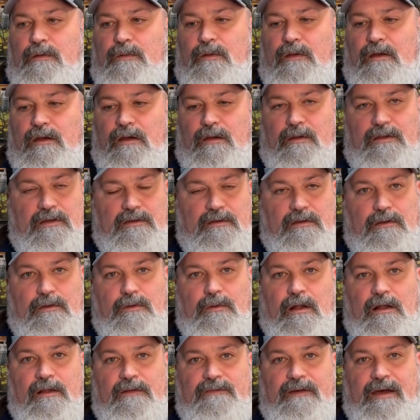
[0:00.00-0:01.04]
a
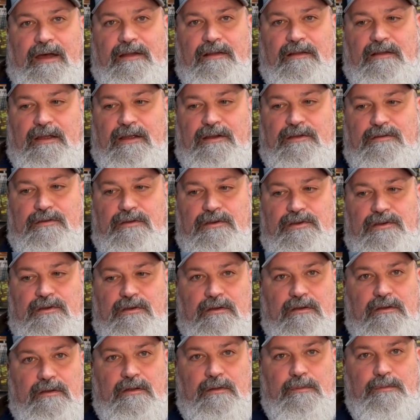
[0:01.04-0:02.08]
qualified
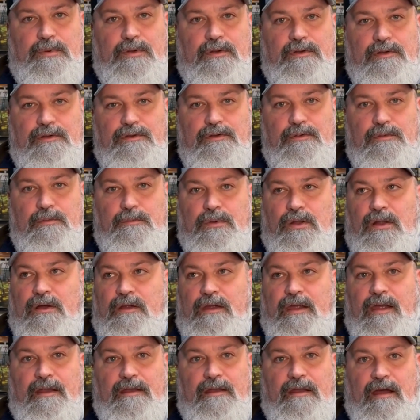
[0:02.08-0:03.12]
electrician can put a new plug
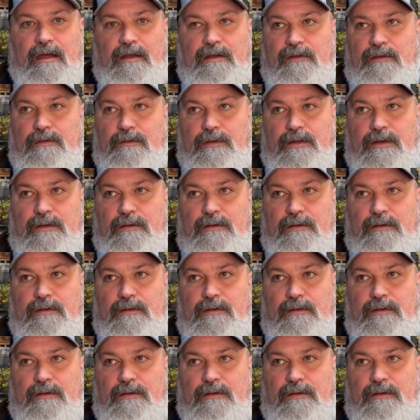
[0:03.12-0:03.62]
end onto it.